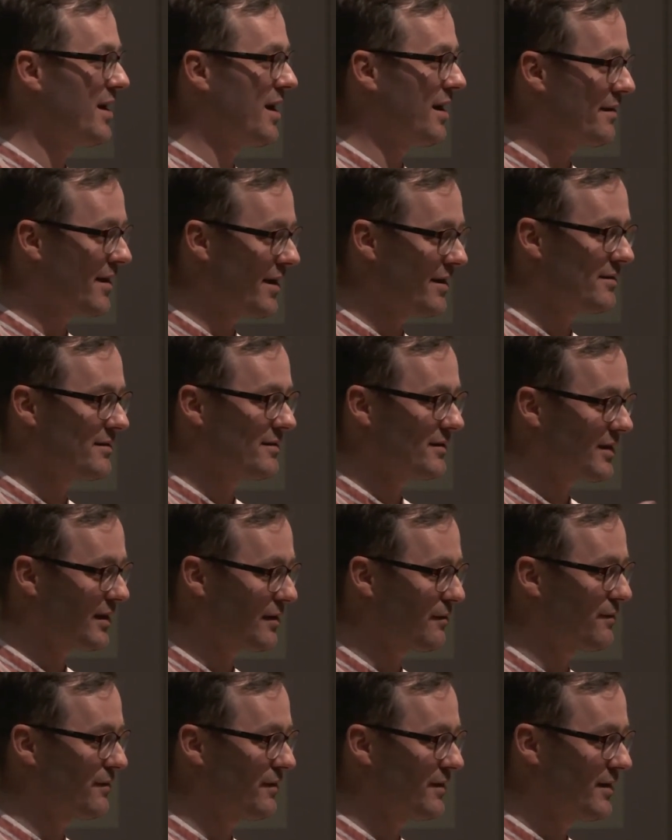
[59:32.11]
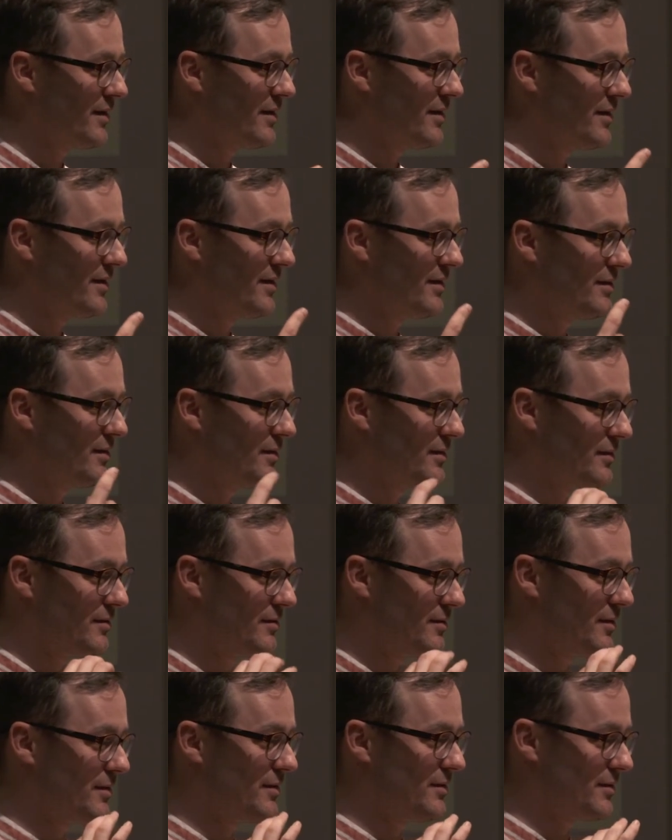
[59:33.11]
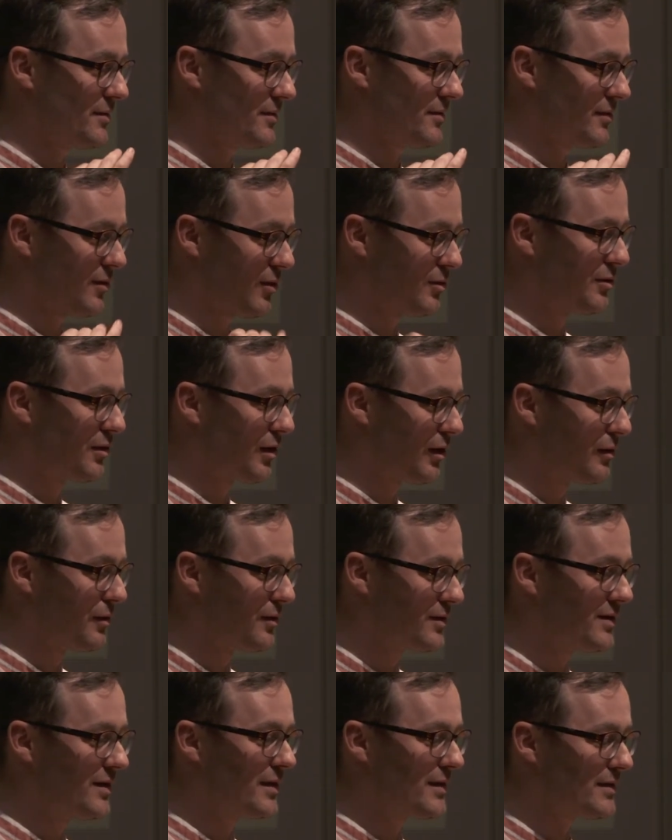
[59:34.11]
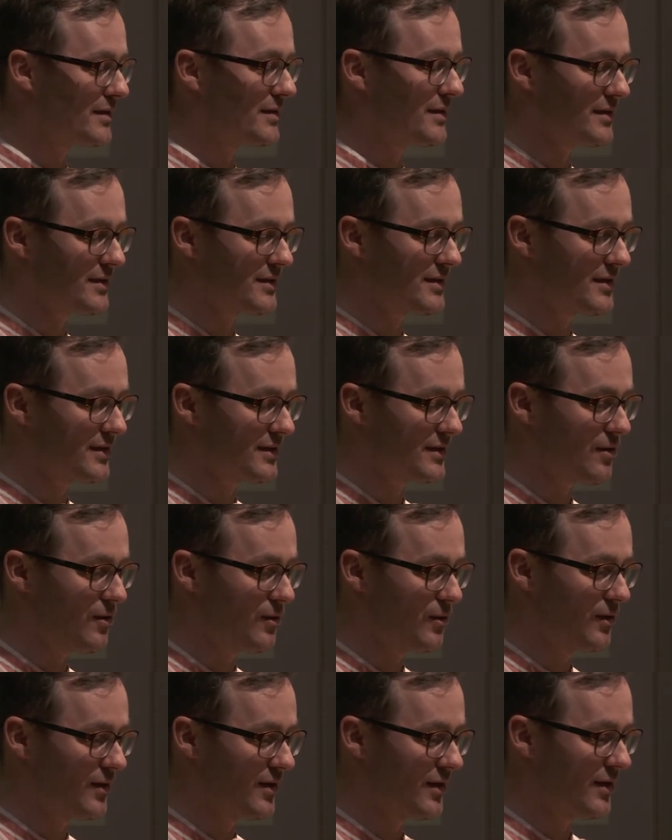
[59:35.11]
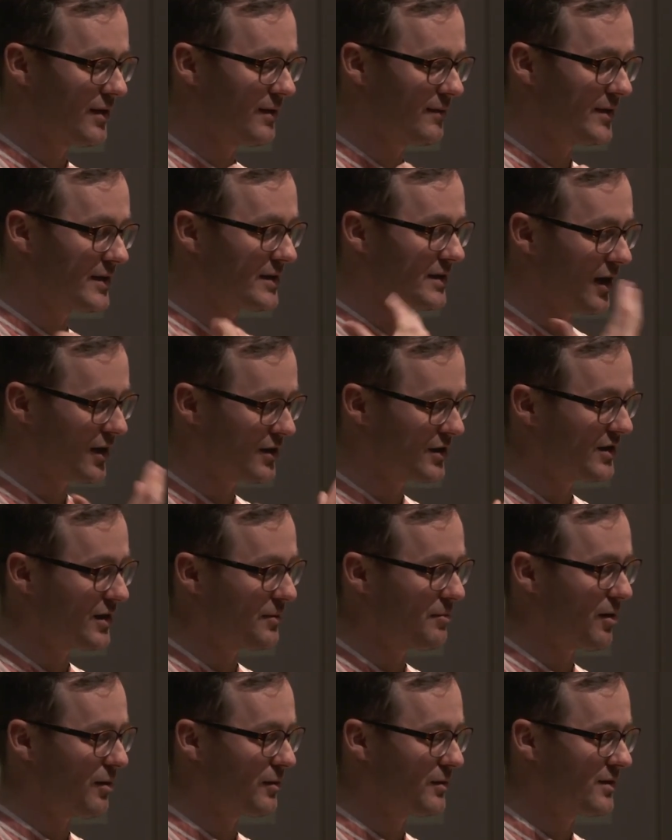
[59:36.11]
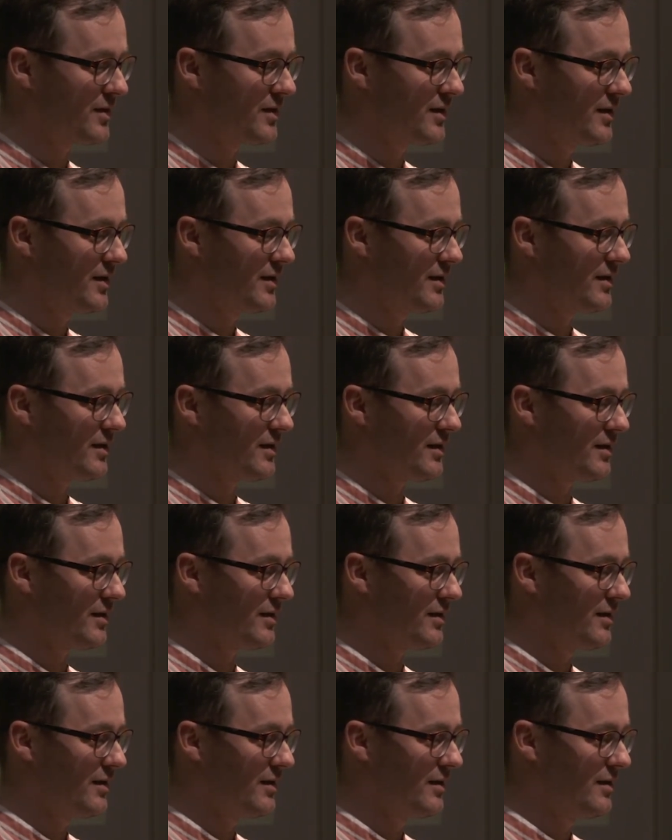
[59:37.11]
And then kind of to conclude this whole discussion about kind